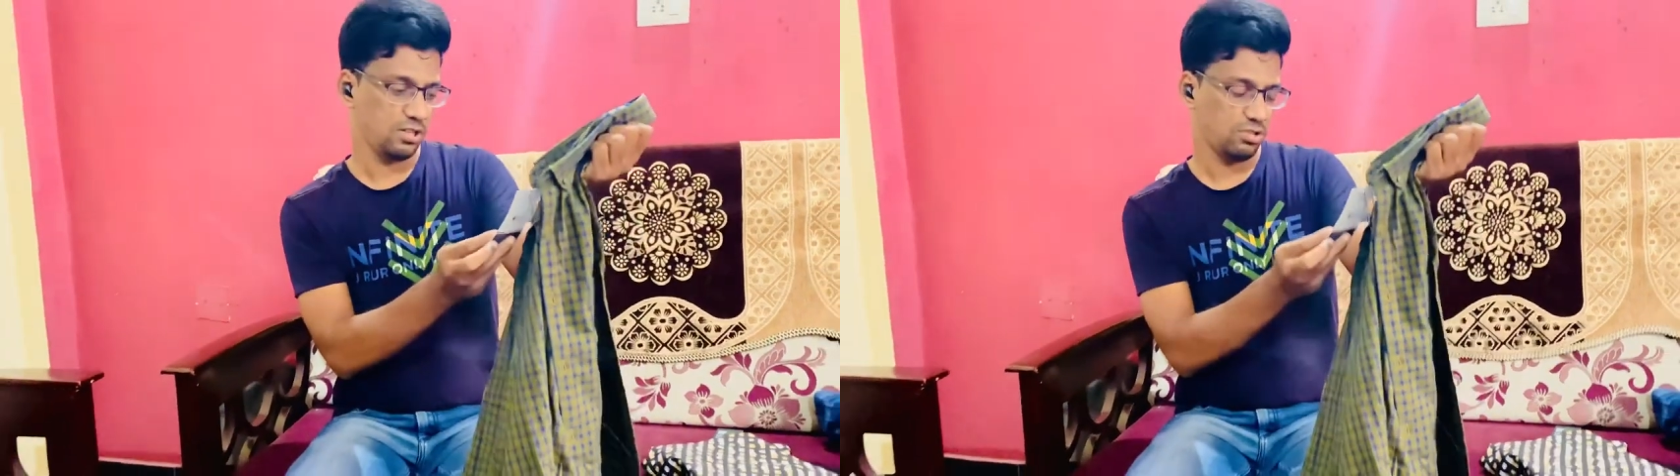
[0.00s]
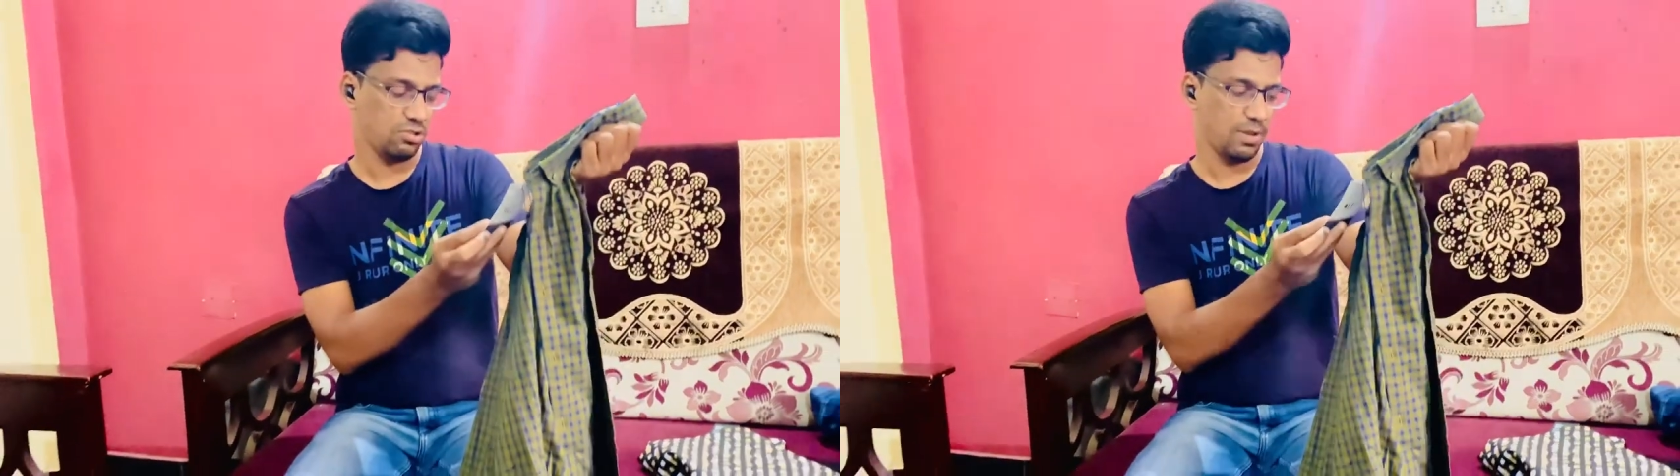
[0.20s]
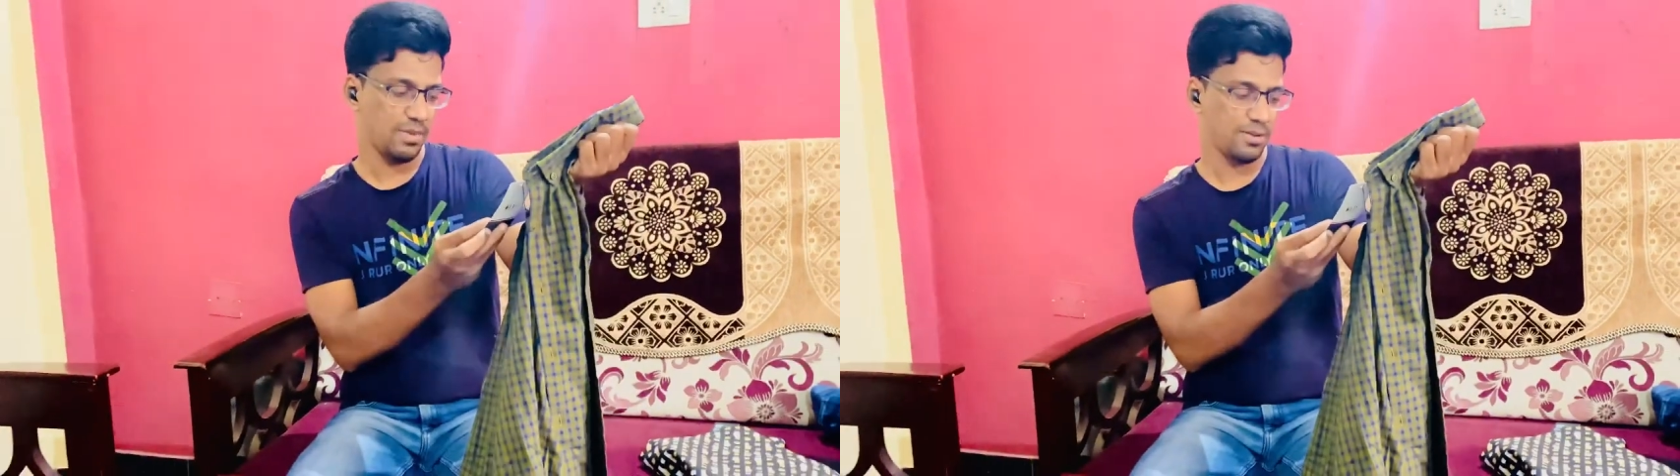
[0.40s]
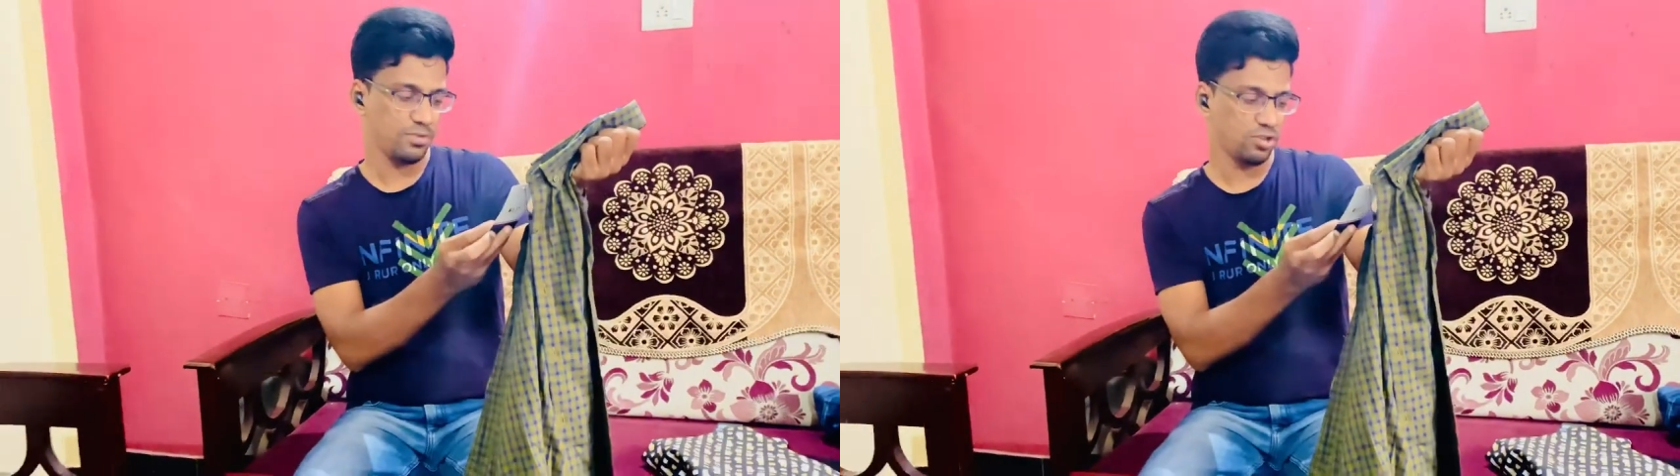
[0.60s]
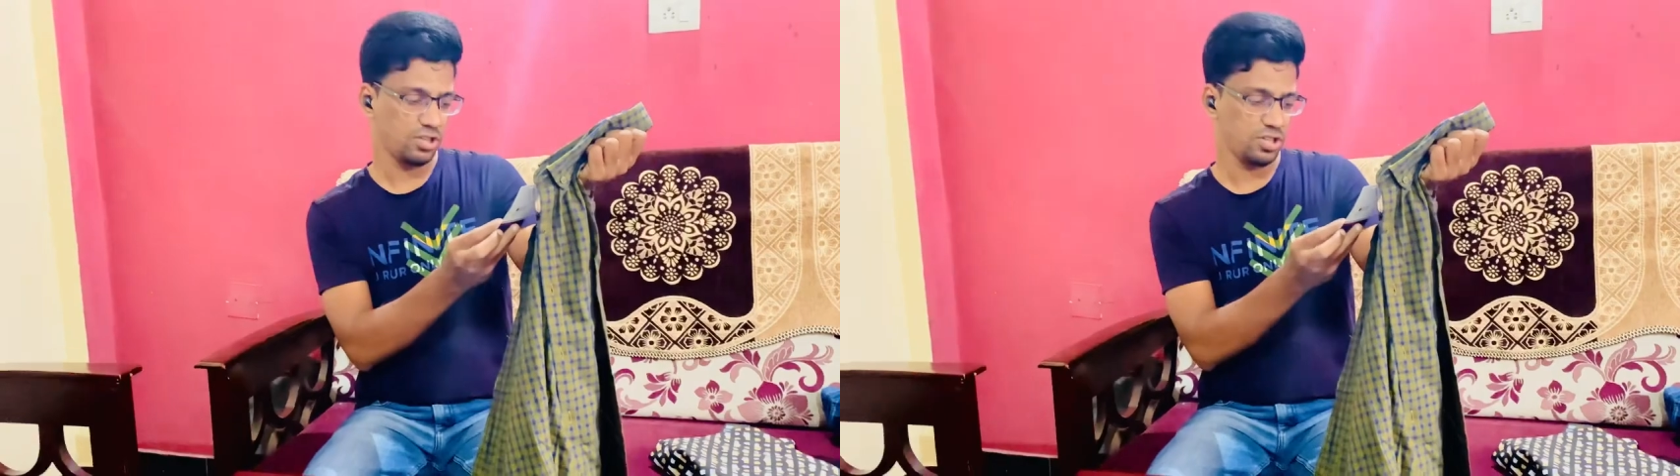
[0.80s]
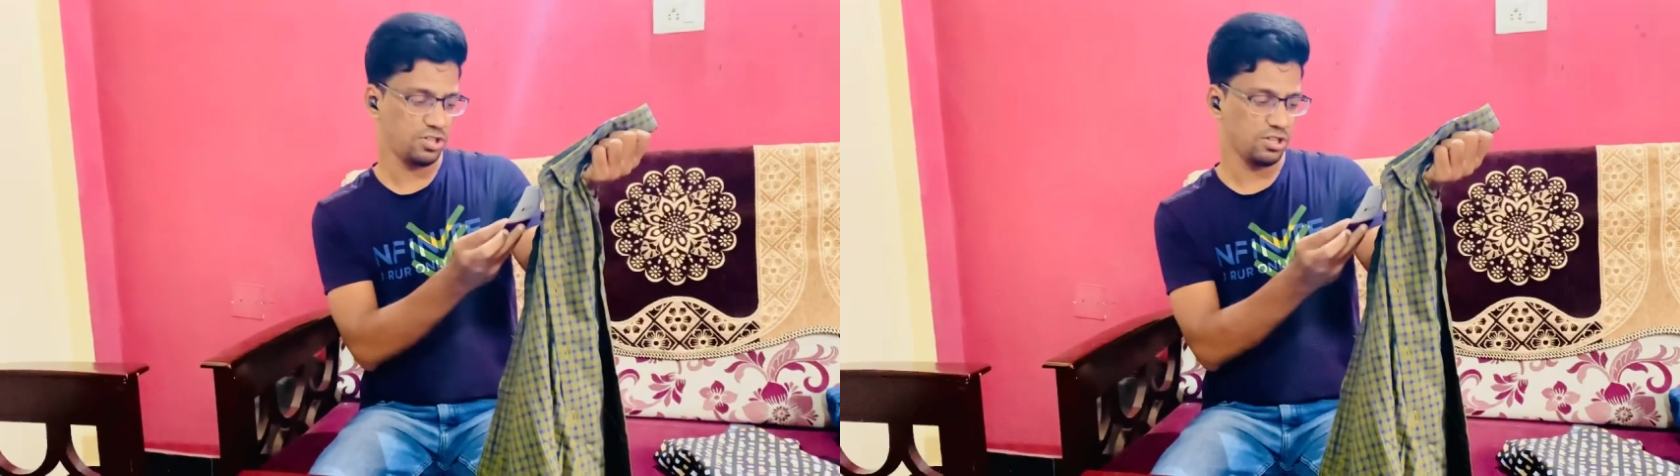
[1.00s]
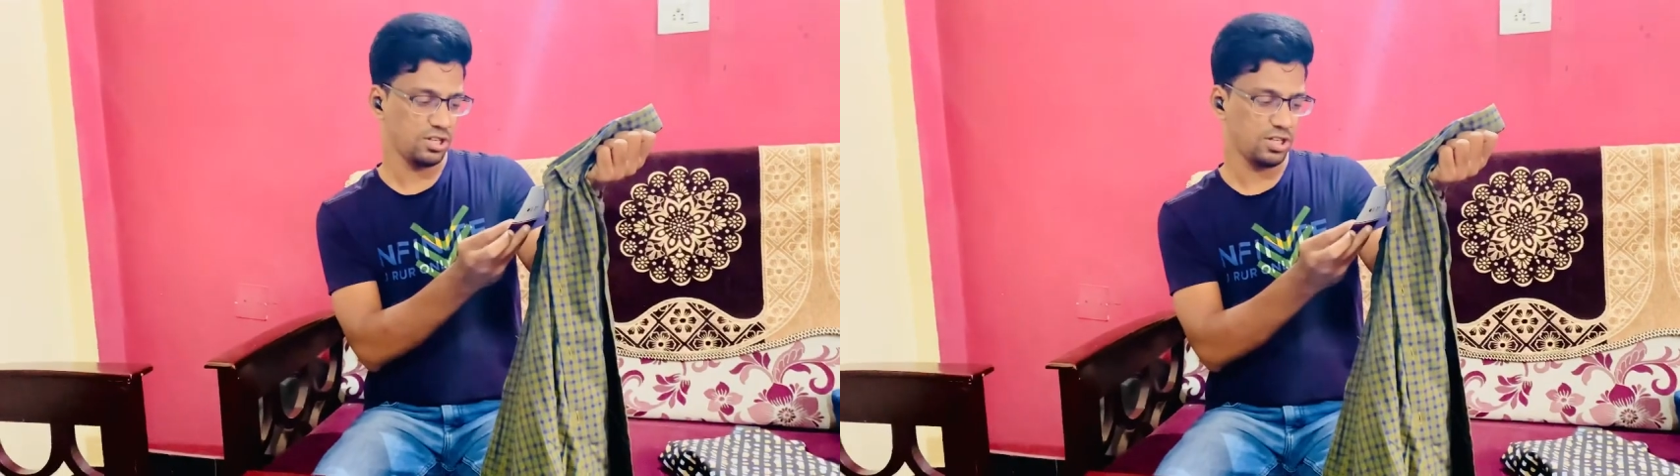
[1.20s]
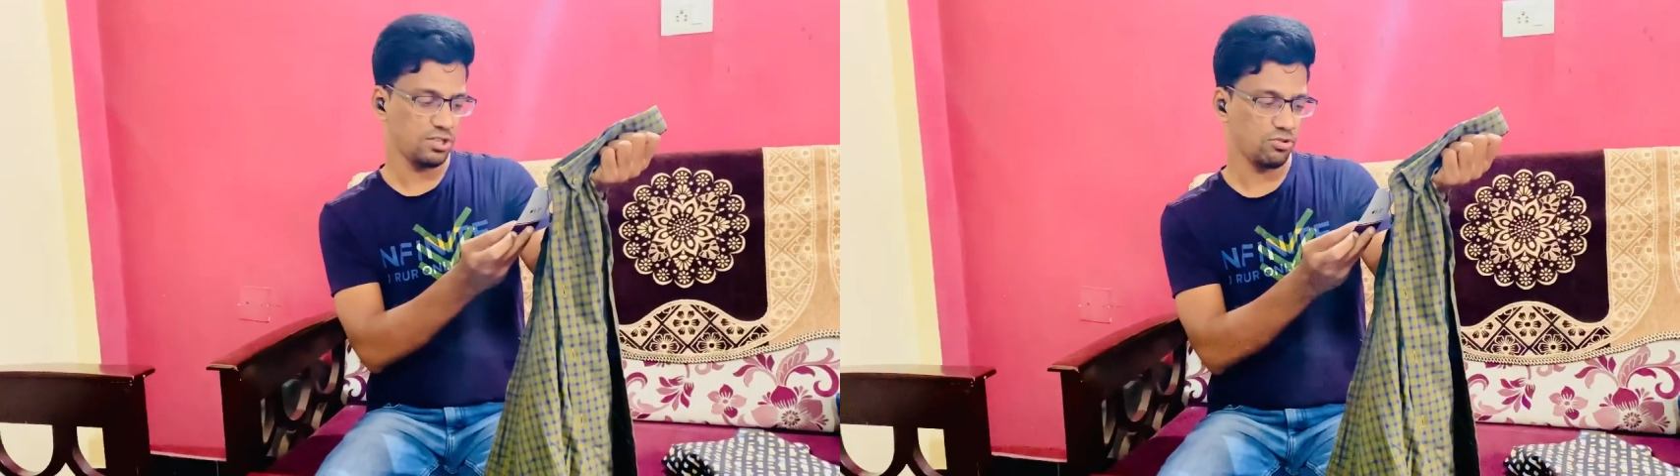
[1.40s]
So MRP on this shirt is